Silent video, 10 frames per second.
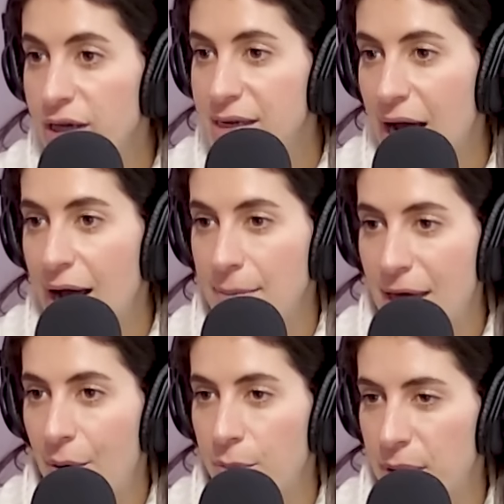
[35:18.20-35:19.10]
time
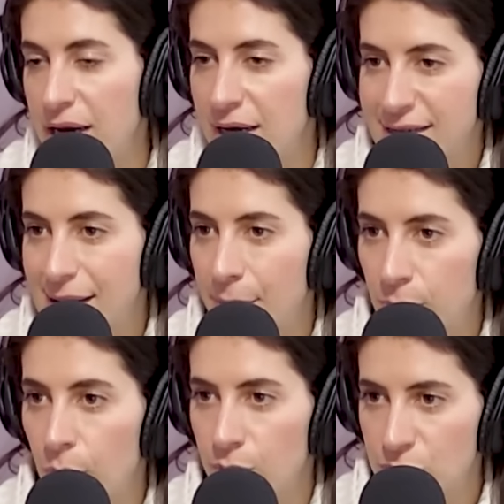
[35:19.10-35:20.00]
that would be an
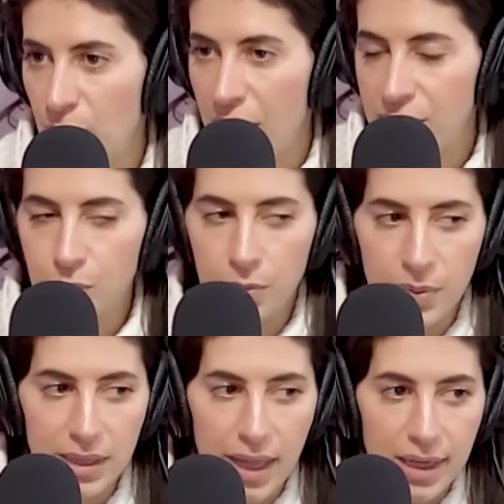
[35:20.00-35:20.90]
acceptable response would
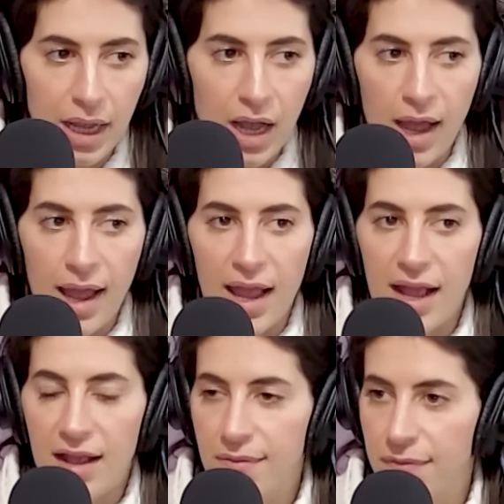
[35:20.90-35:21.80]
be like
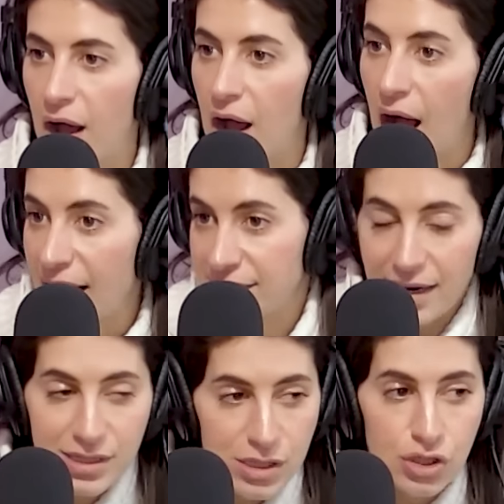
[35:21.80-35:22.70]
if I
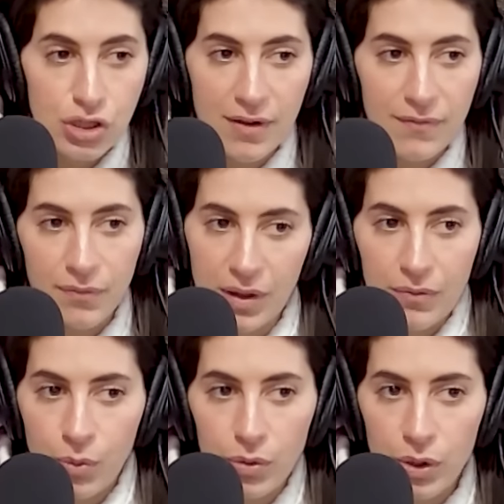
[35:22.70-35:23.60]
texted you if if
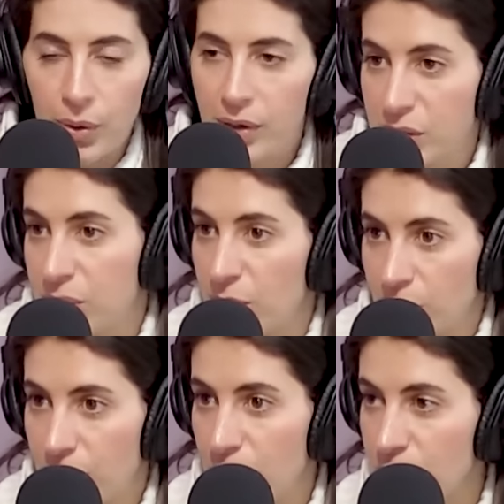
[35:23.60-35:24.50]
we were going
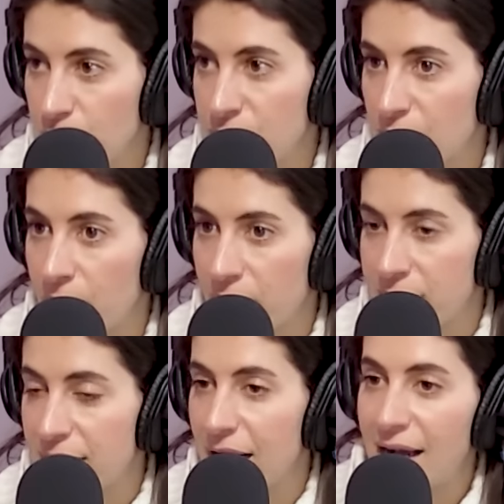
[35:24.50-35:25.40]
we were supposed to go on a
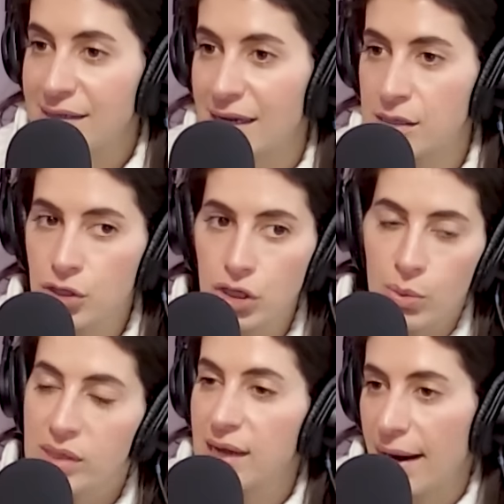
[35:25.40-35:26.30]
date. I texted you
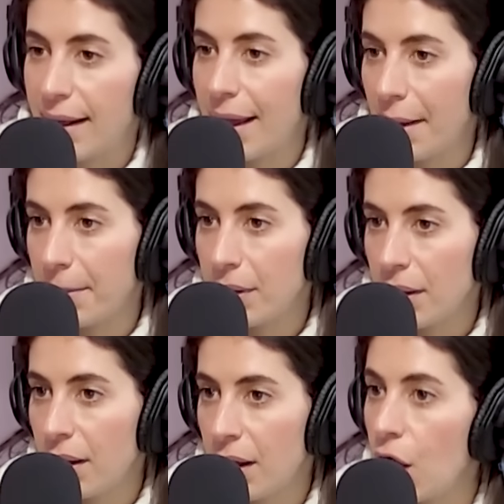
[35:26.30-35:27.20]
at 10 a.m.
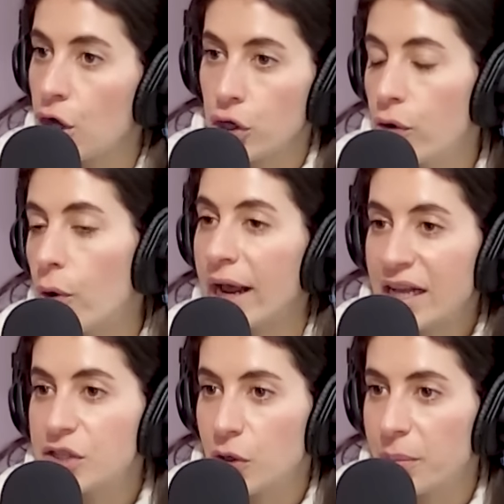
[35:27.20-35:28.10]
Right. You don't
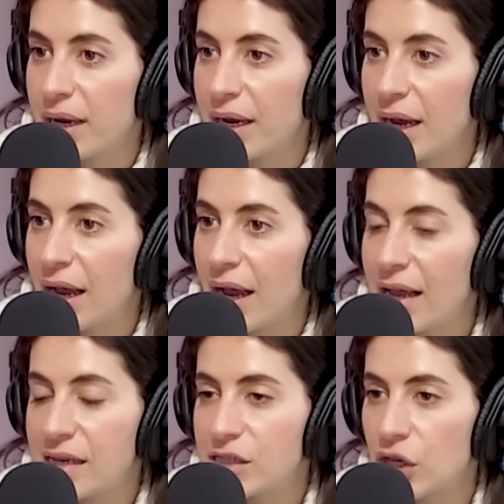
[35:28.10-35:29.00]
answer me
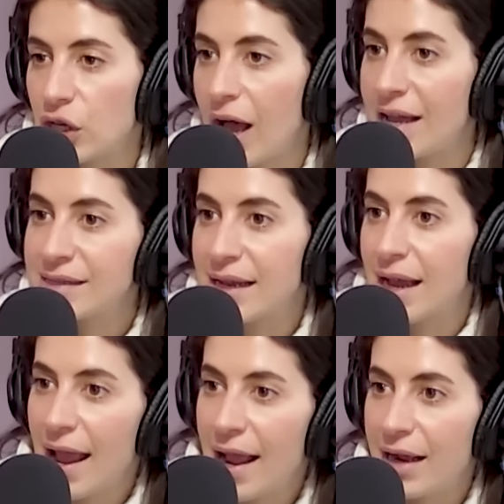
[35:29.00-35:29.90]
until I say,
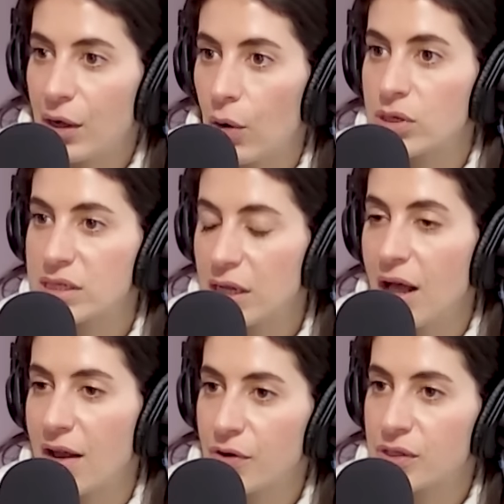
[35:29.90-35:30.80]
"Hey, we're still
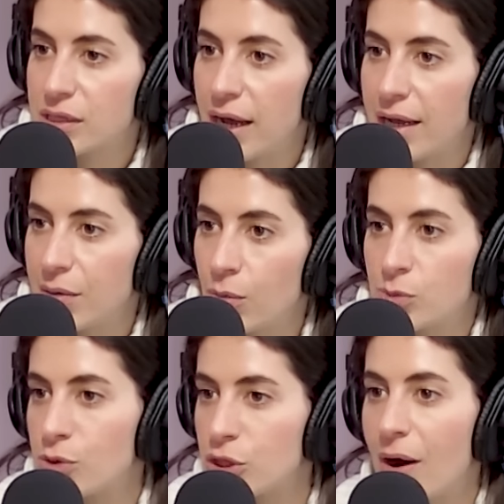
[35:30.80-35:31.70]
on for tonight. We're
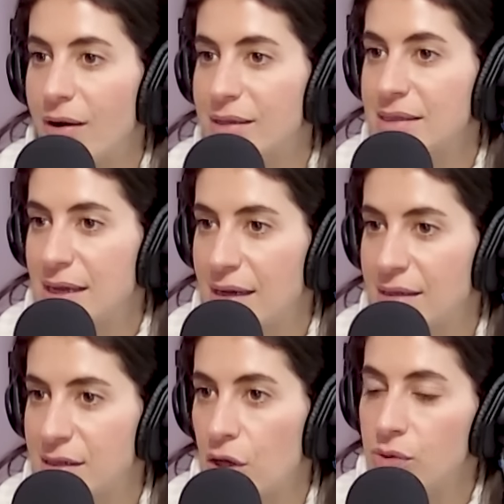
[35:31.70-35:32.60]
supposed to go out at
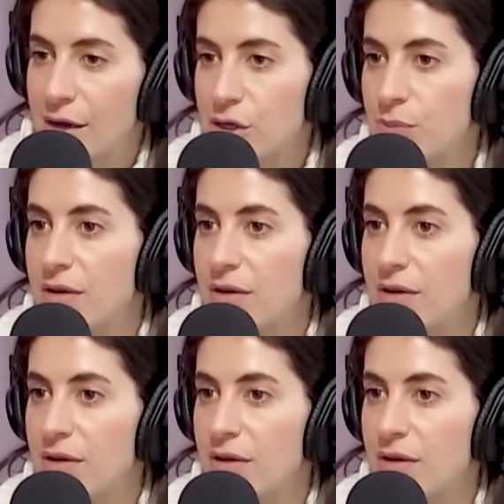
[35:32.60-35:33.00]
six. You text me at